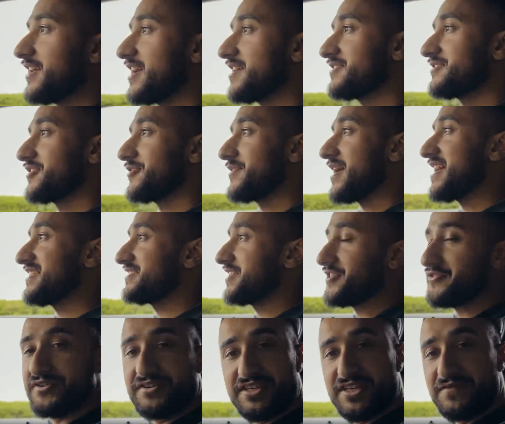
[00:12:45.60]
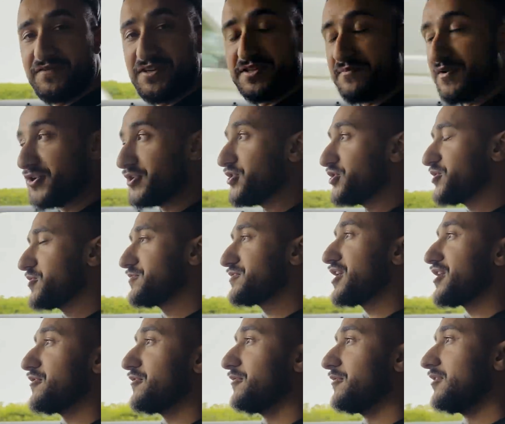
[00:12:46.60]
SA3TV is my YouTube
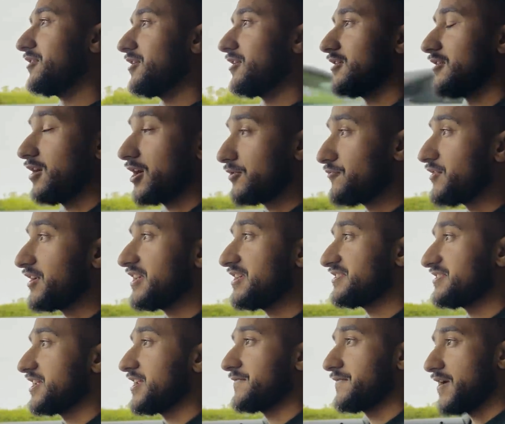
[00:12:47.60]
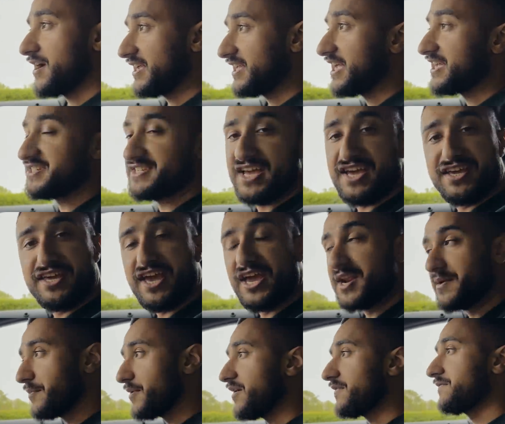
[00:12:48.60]
channel. Like Ricky said, if I can get 10k
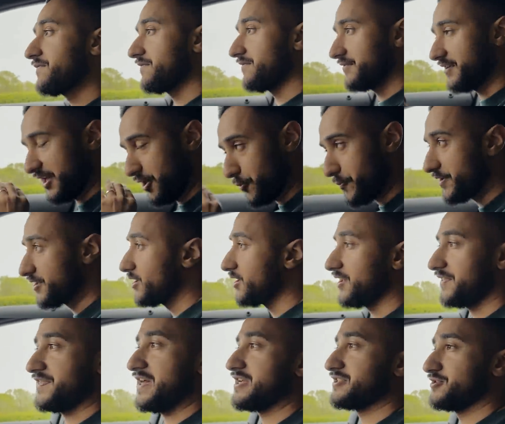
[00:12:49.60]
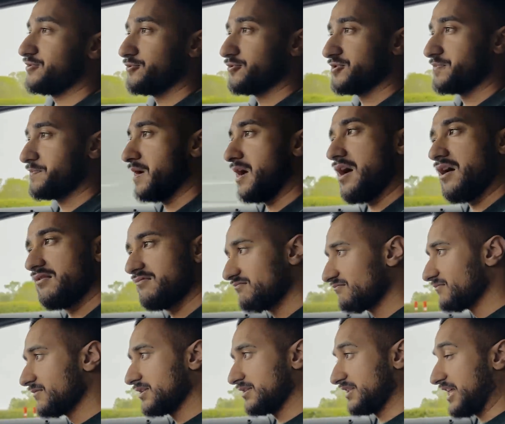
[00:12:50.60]
and above, it'll be going 1,000 horsepower.
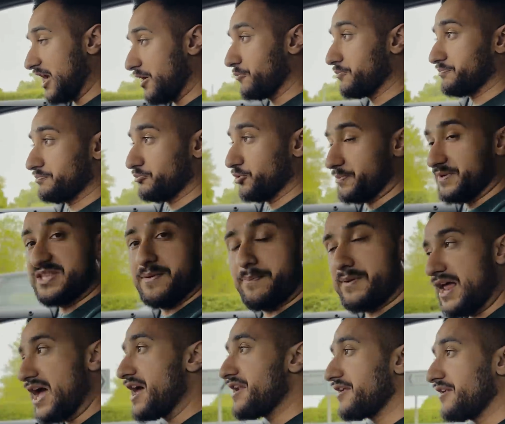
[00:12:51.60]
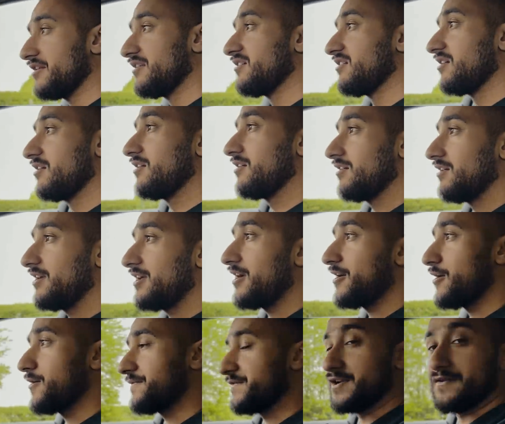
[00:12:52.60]
That will be the plan. And yeah,
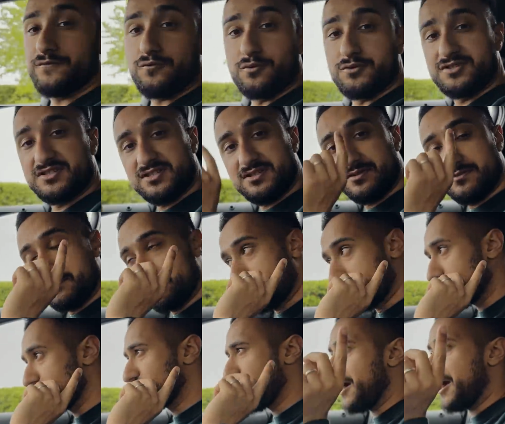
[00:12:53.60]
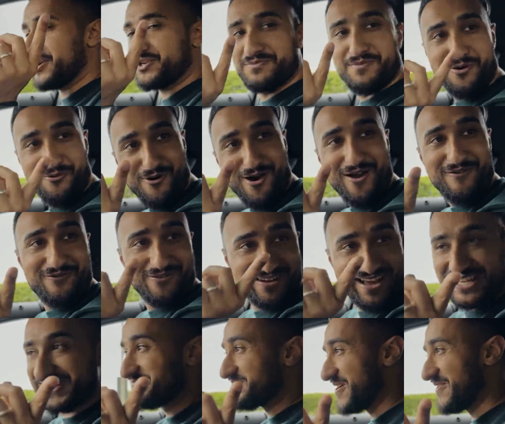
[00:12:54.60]
hopefully, of course... Shout out to my wife for
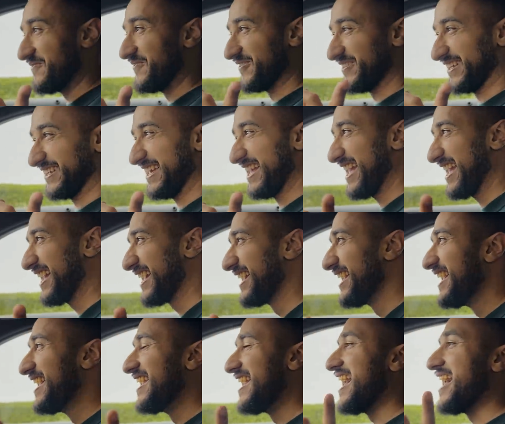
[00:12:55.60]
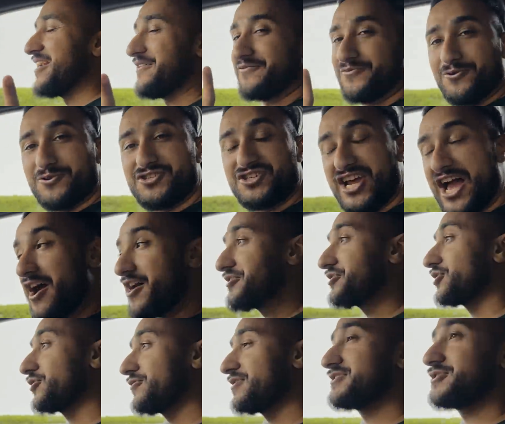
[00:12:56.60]
getting me up for the kit. And of course, shout
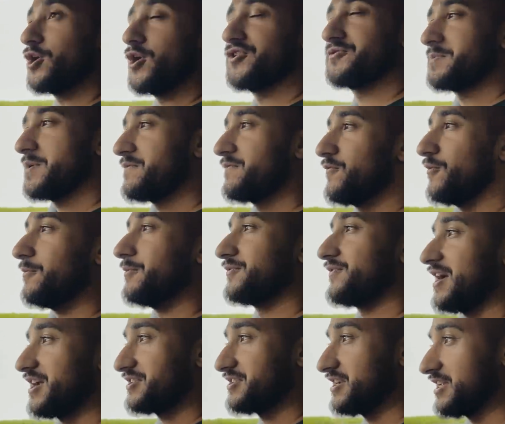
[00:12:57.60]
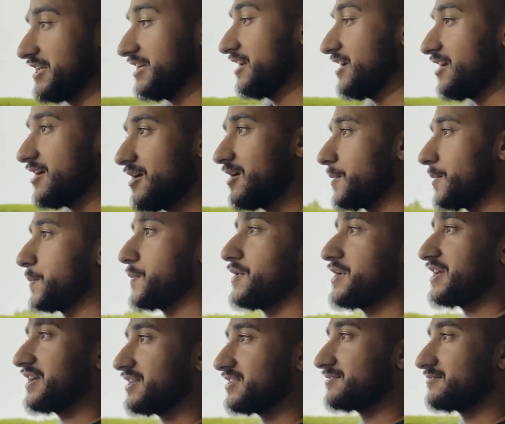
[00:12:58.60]
out to Chris at Osprey Performance for actually
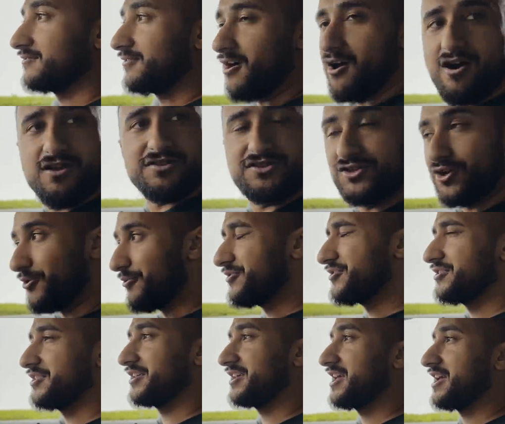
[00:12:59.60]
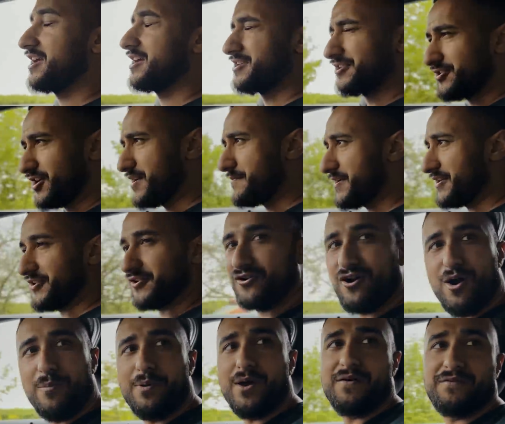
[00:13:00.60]
putting his heart and soul into the kit and trying to make the
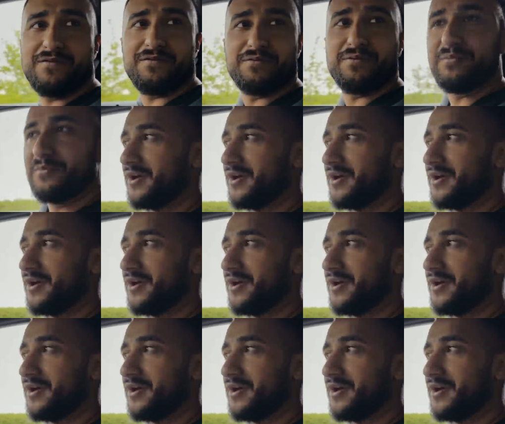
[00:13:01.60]
car perfect for me,